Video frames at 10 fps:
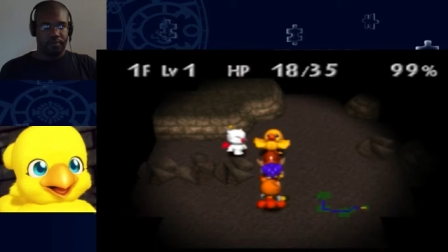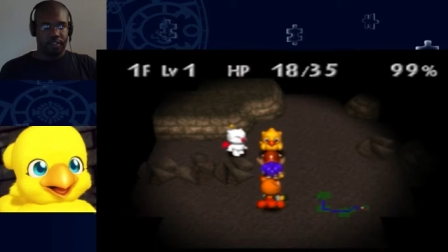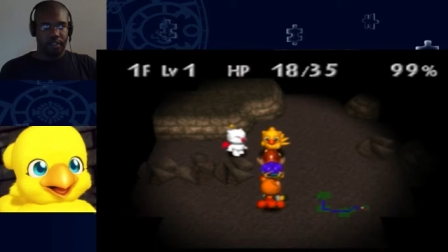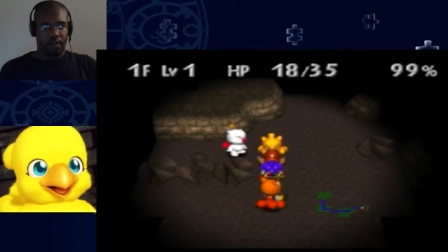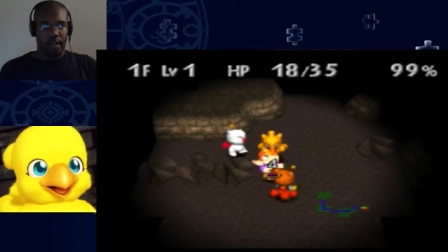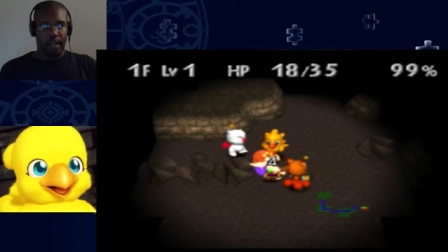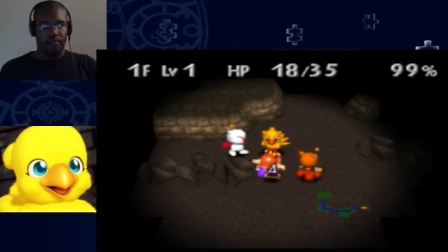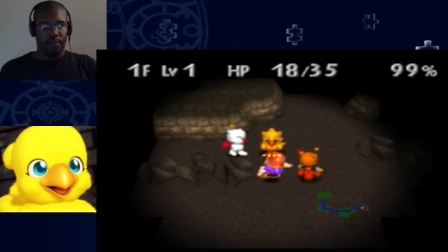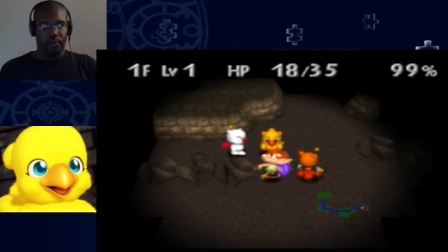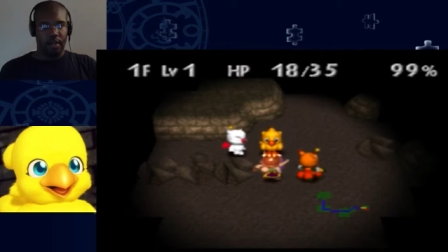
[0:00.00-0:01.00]
Okay,
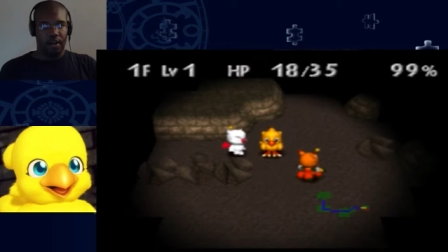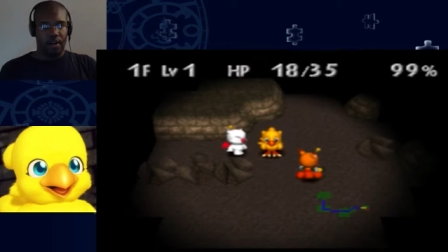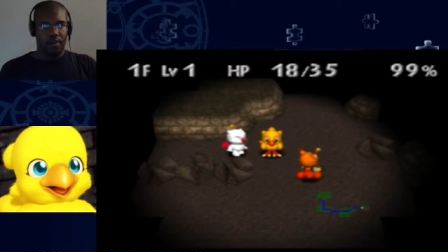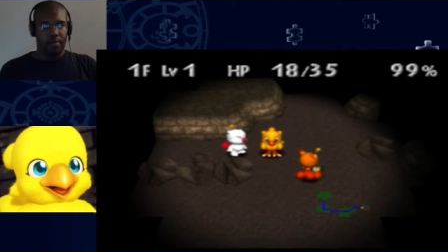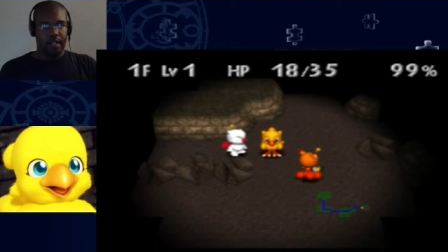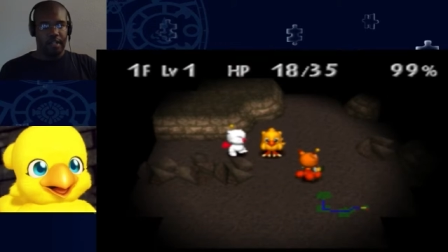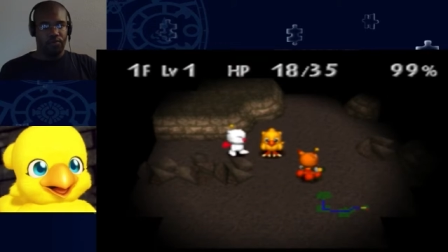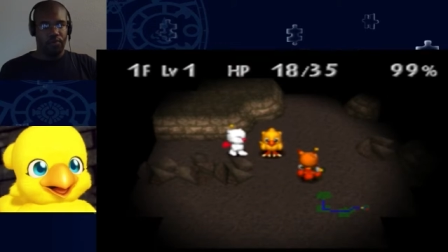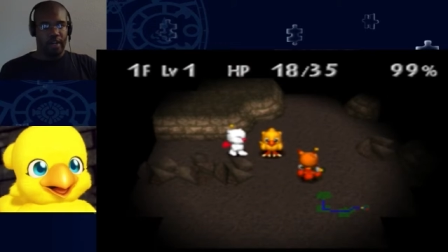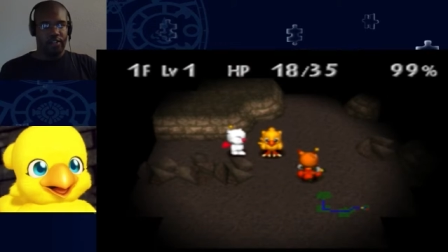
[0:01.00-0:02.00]
we are getting
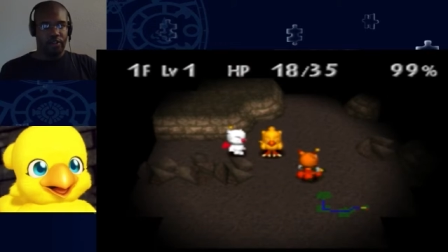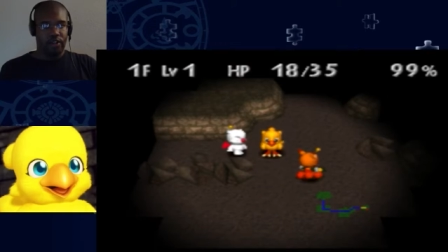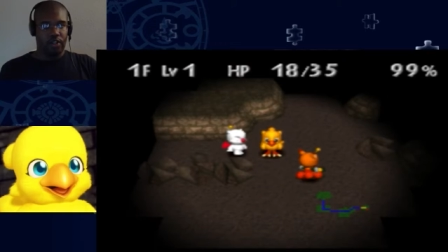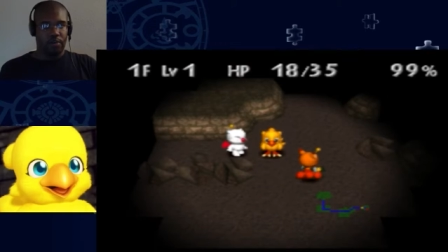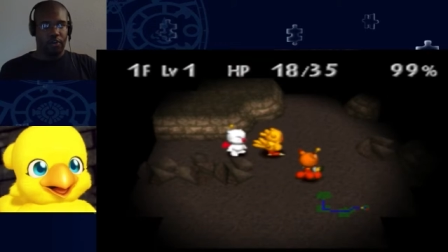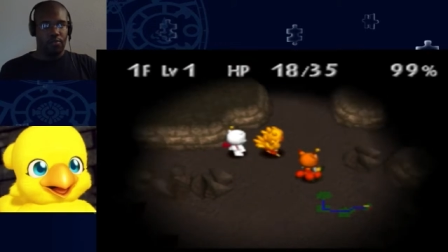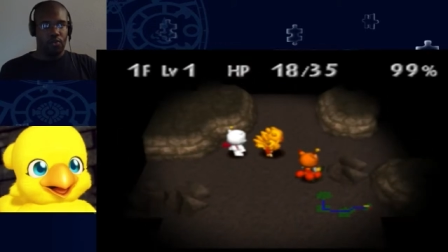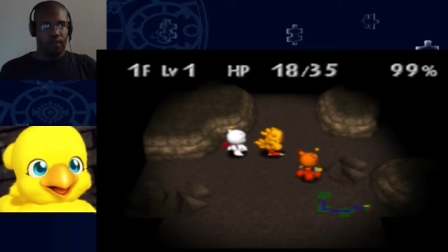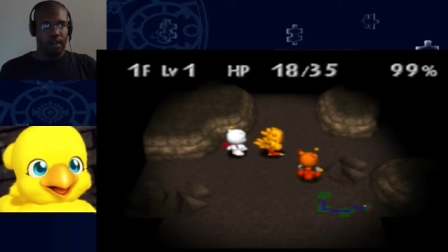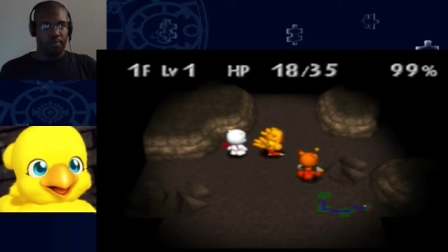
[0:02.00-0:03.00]
wrecked early. We're going to
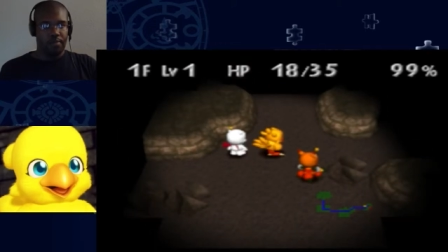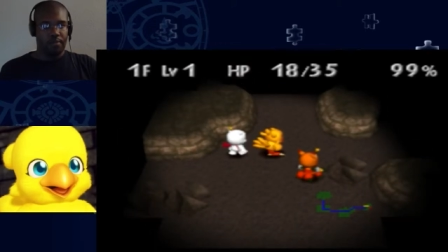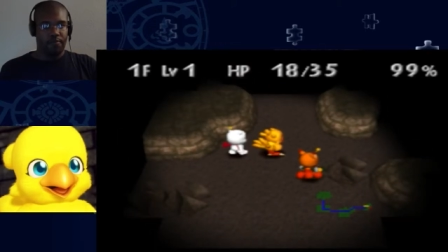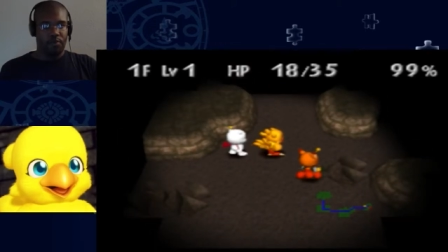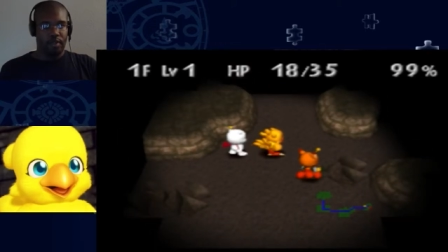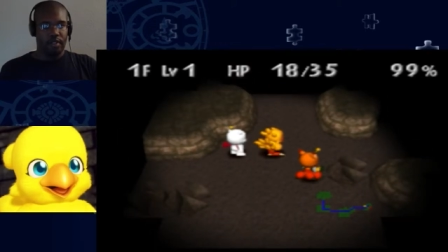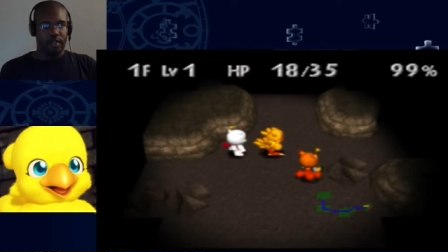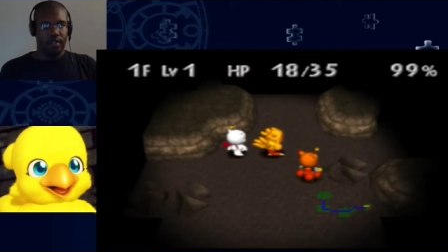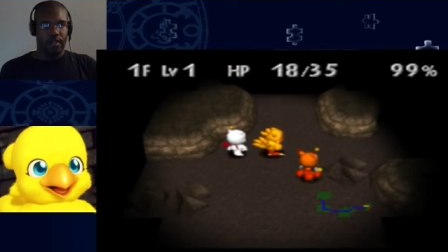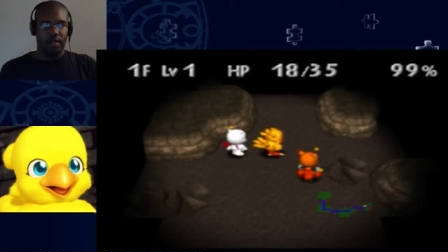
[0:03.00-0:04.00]
move up to
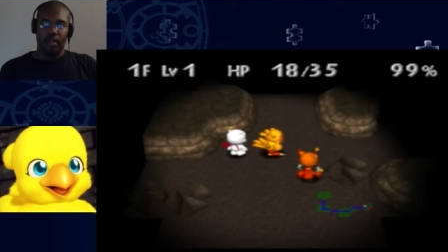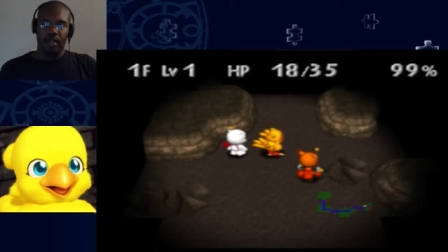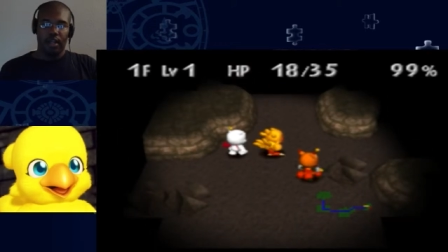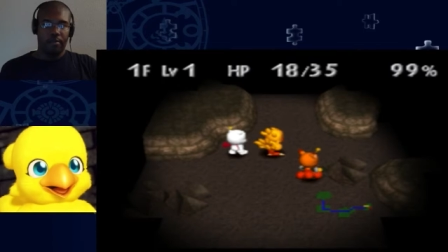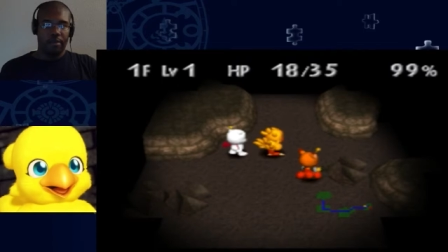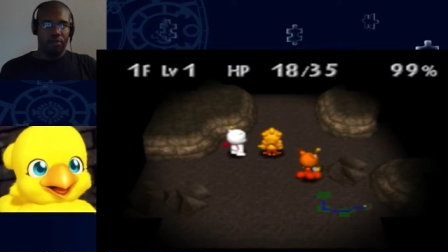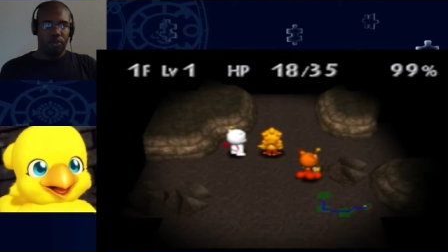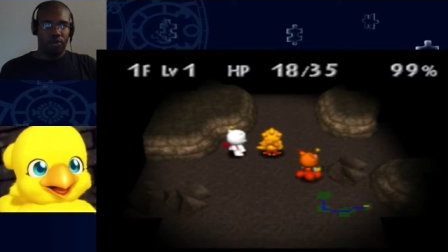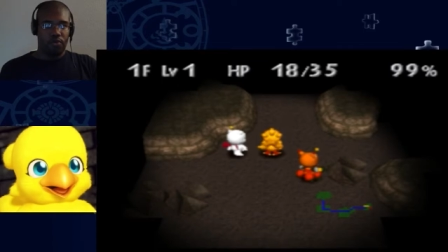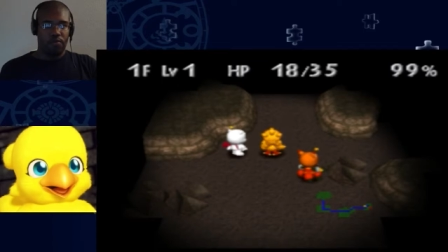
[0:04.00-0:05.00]
force him to
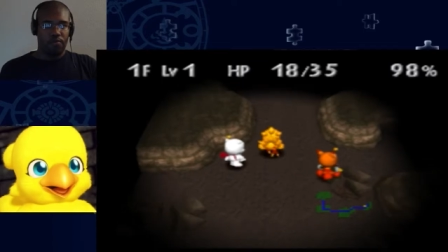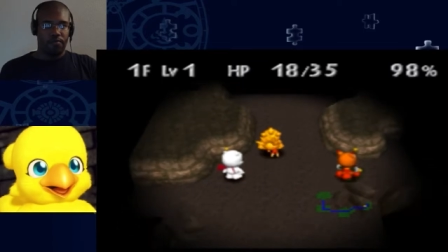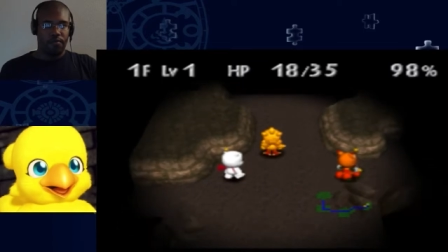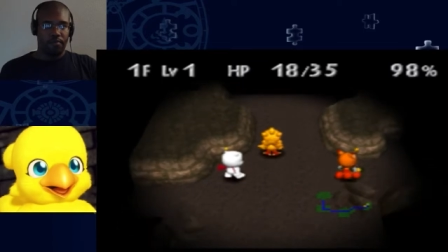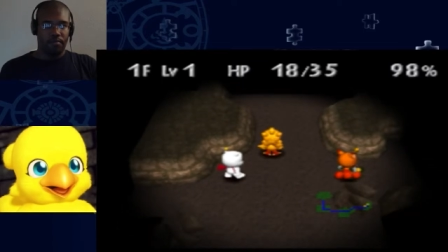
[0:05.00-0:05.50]
move.